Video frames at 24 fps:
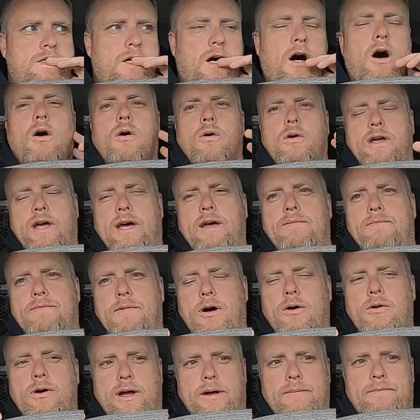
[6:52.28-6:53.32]
Oh, okay,
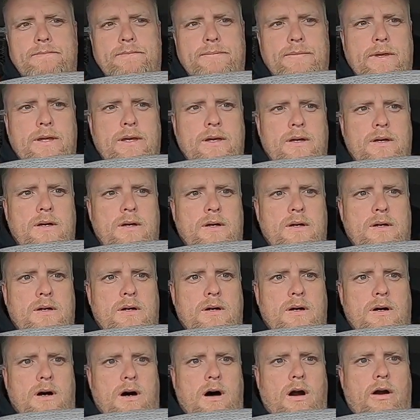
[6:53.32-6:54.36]
okay.
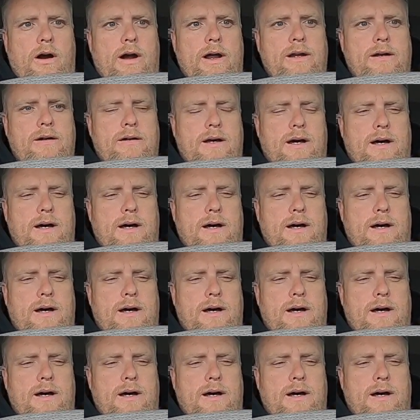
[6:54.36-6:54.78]
All right.